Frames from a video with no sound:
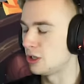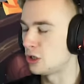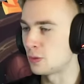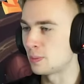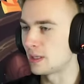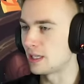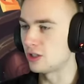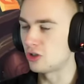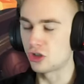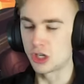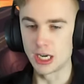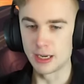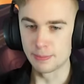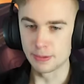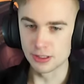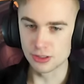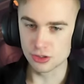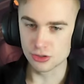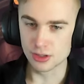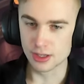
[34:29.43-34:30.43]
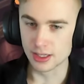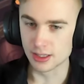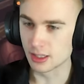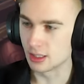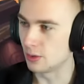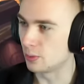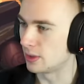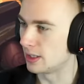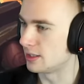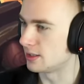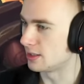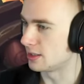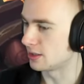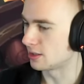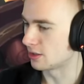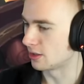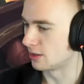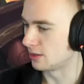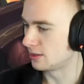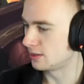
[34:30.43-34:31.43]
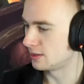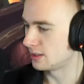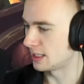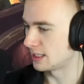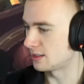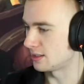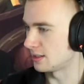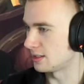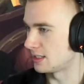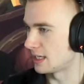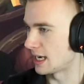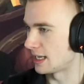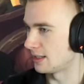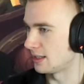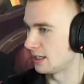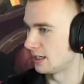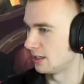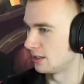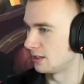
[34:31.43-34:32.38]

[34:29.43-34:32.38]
just plays champion strength and he wins this turn. That's the sad thing